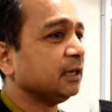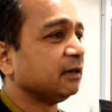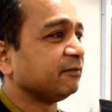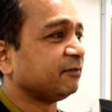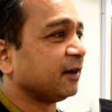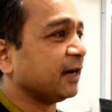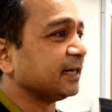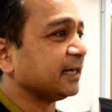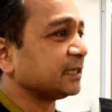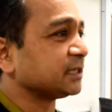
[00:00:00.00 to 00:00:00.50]

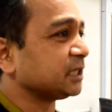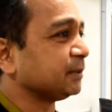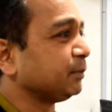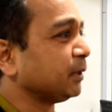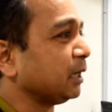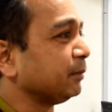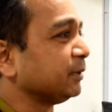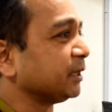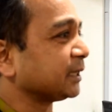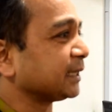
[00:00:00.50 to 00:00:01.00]
finance
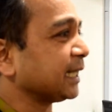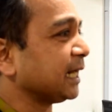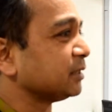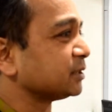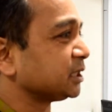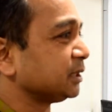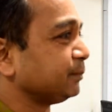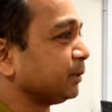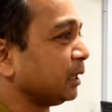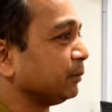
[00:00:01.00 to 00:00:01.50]
department,
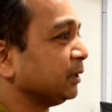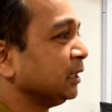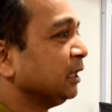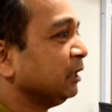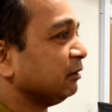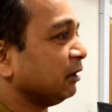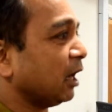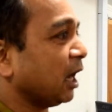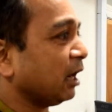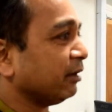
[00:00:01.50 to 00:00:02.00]
accounts department,
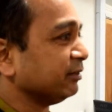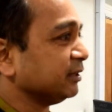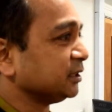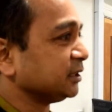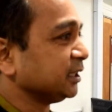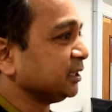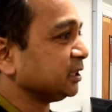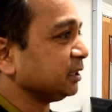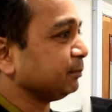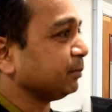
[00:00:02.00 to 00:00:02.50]

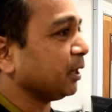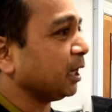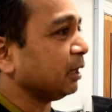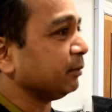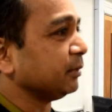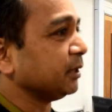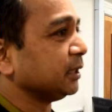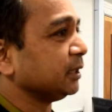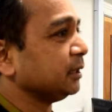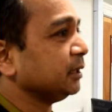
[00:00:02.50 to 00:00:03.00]
R&D
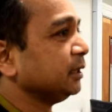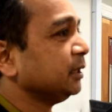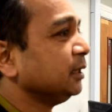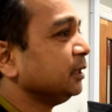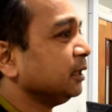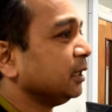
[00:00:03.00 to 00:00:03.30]
department,